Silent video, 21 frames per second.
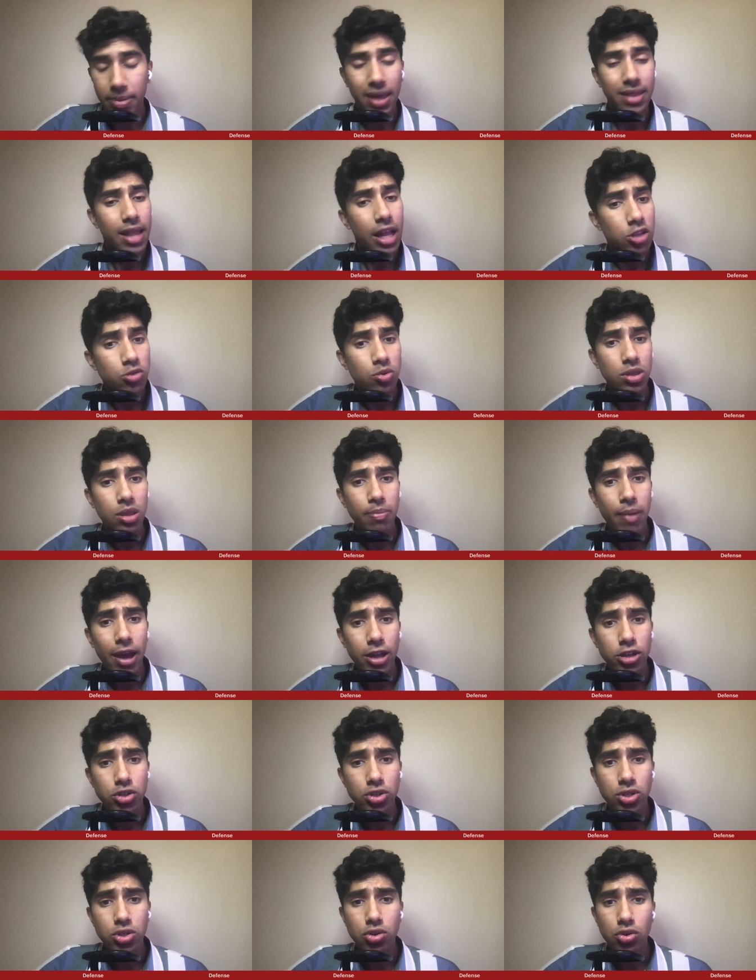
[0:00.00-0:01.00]
And that's what the
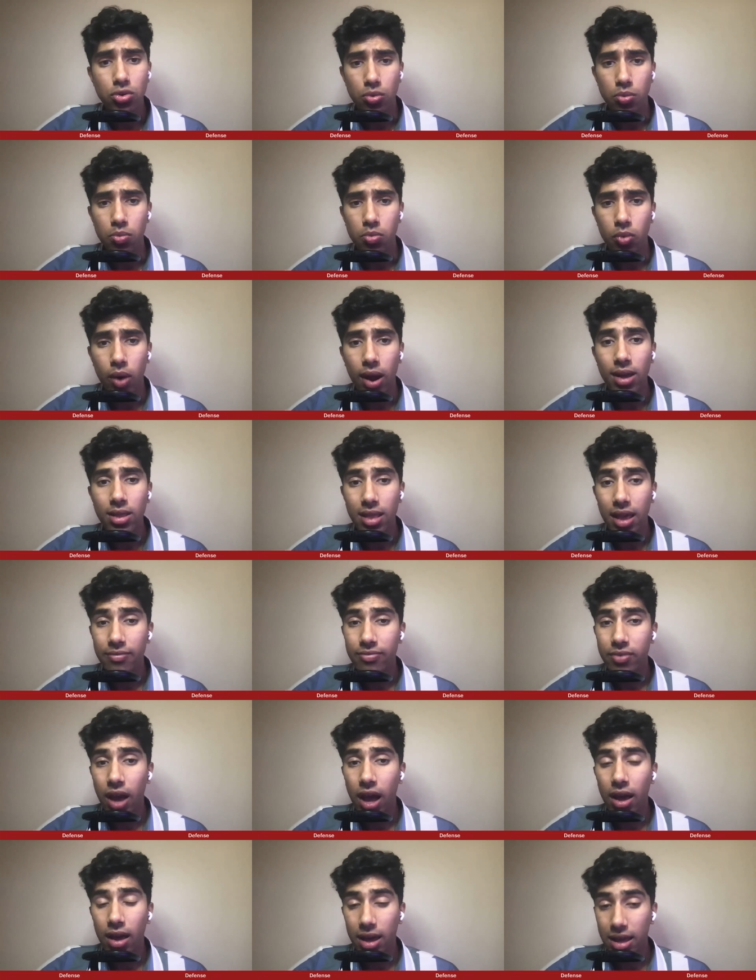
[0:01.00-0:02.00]
Badgers do, right?
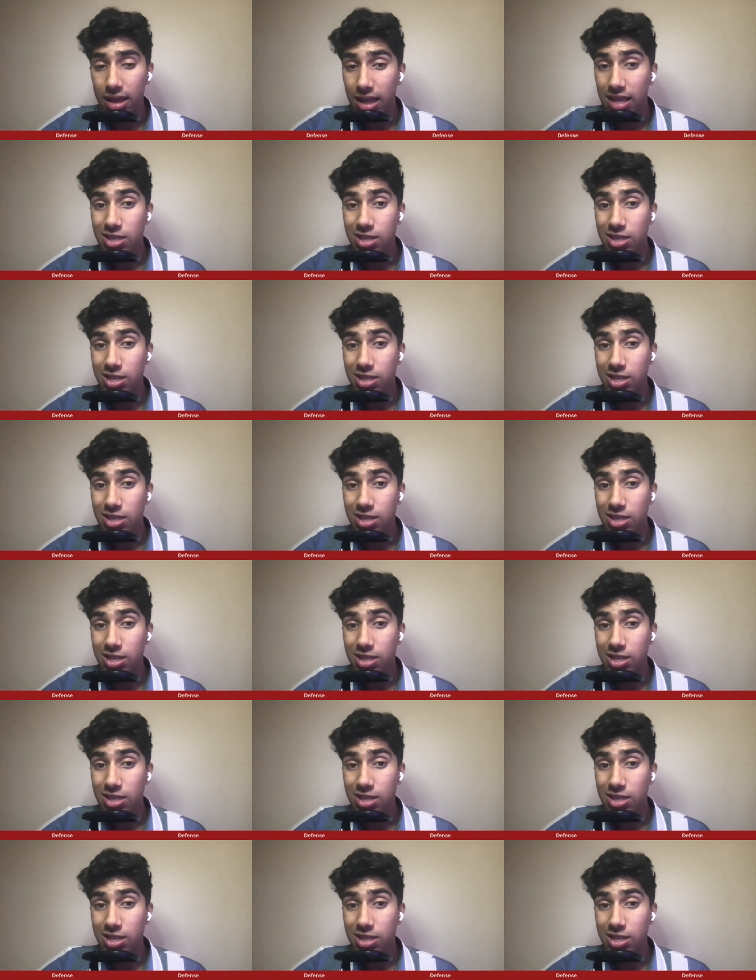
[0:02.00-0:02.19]
They've got,